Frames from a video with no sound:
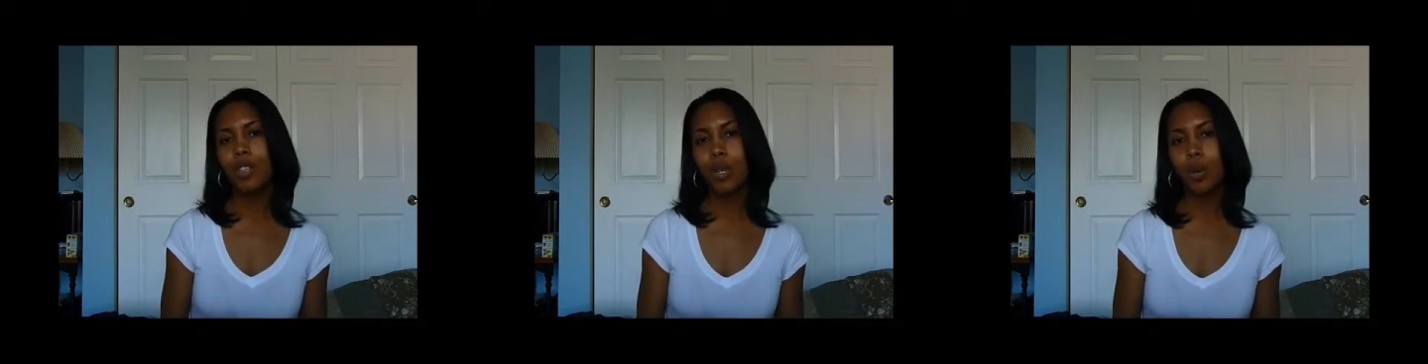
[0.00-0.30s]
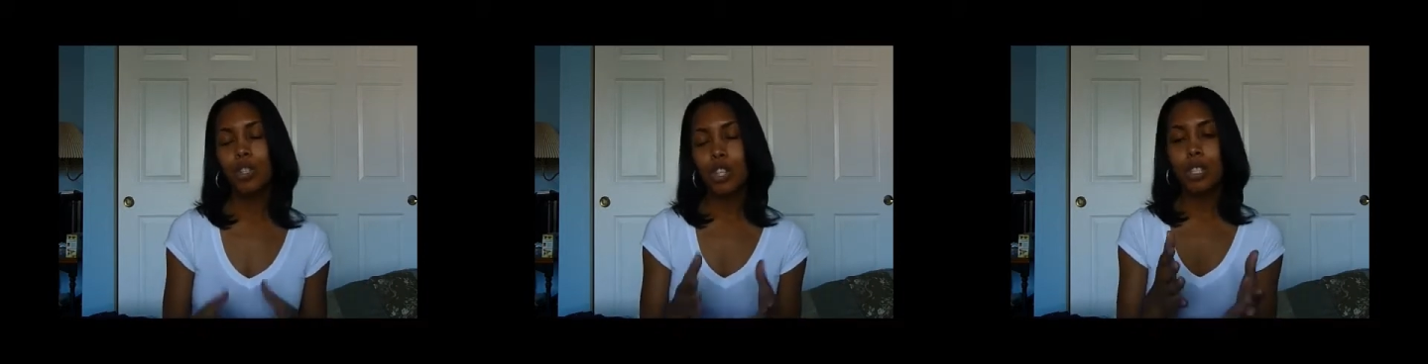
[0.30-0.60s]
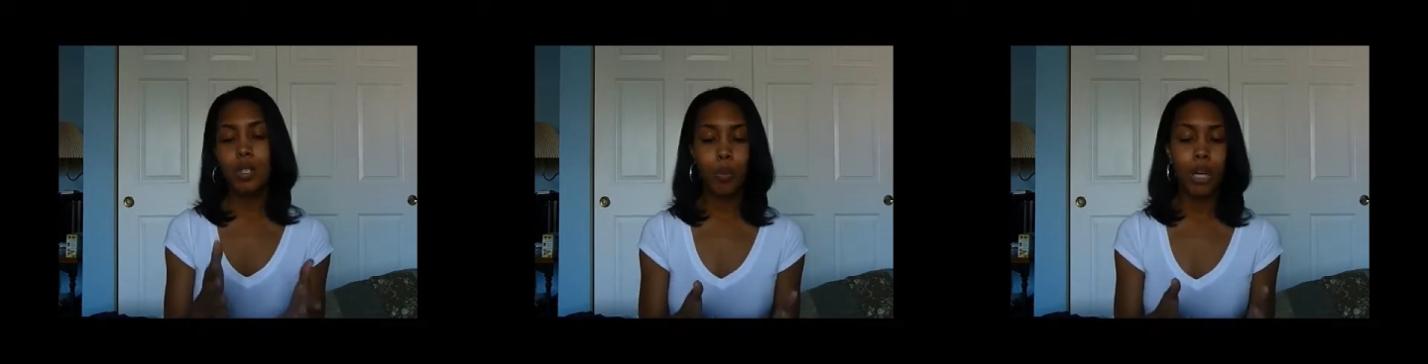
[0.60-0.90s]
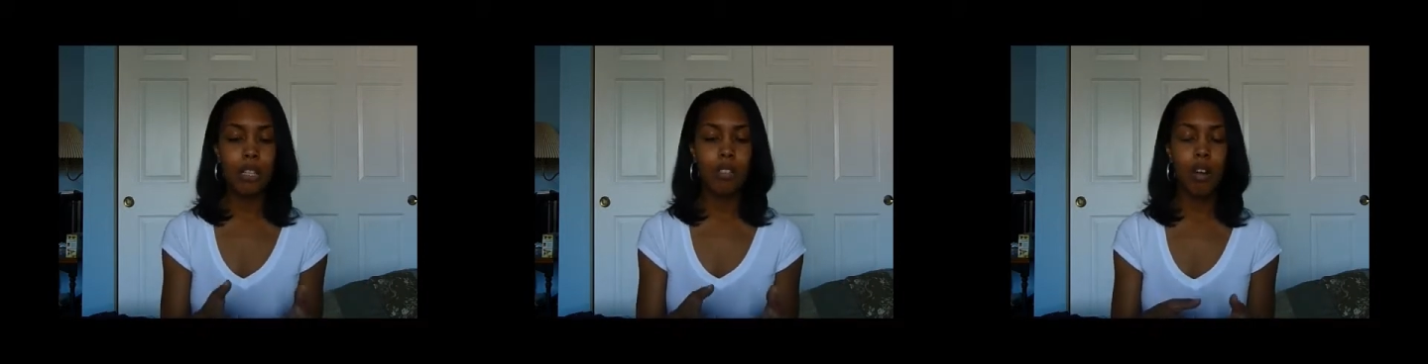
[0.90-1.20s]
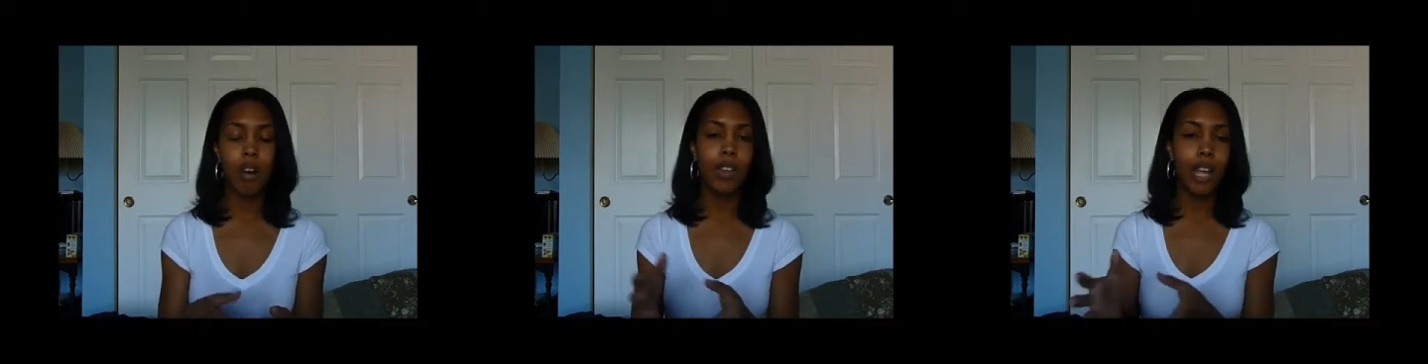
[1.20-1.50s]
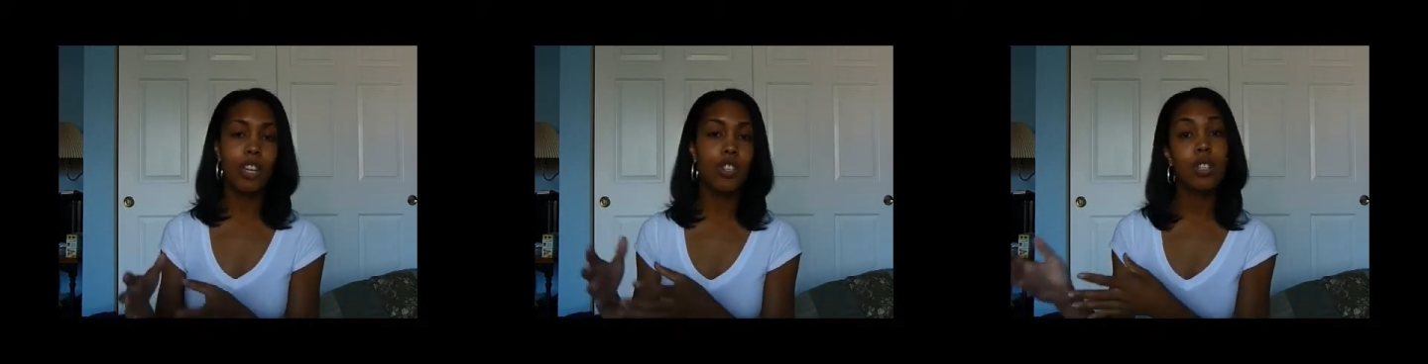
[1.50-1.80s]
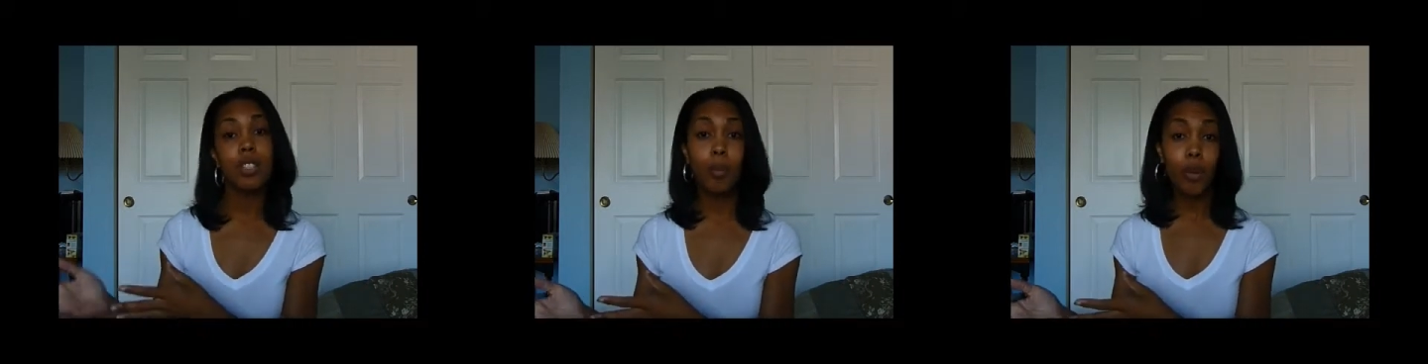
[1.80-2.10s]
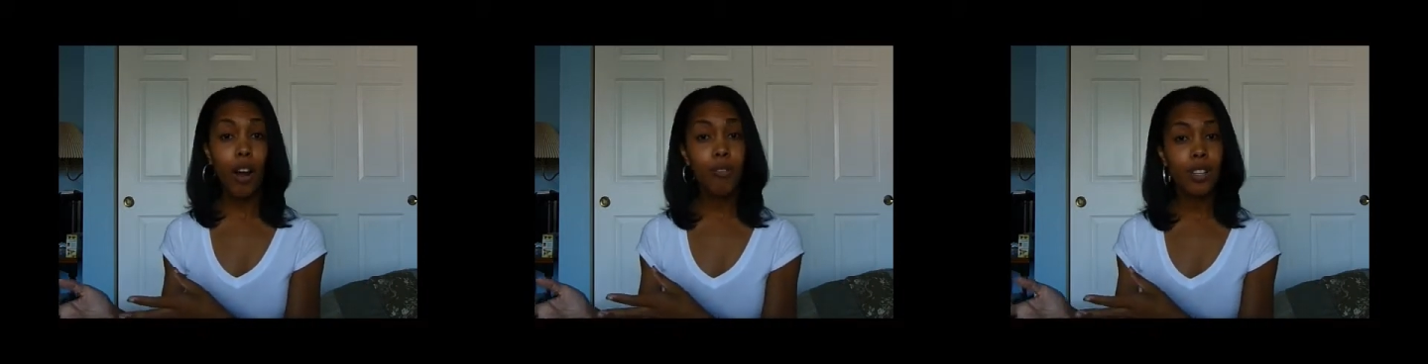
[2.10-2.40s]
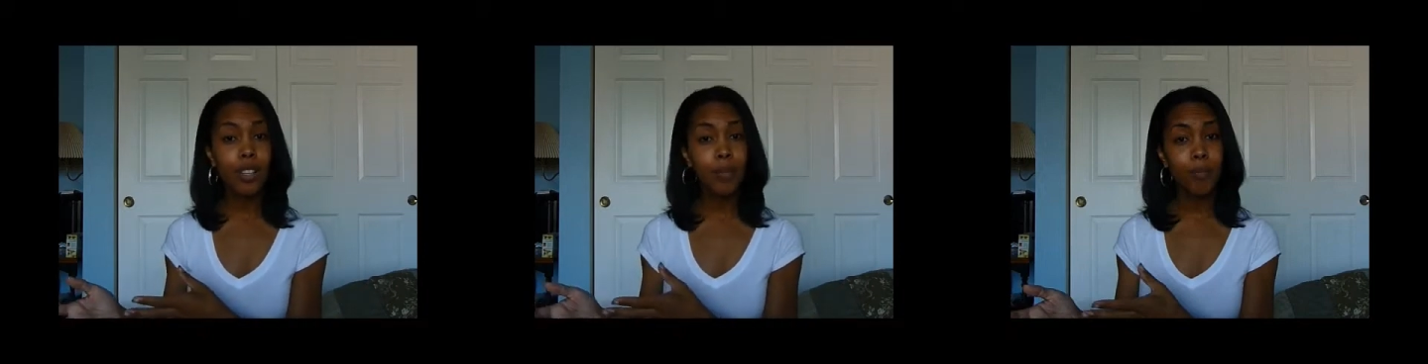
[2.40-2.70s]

So it just depends on the age and the demographic.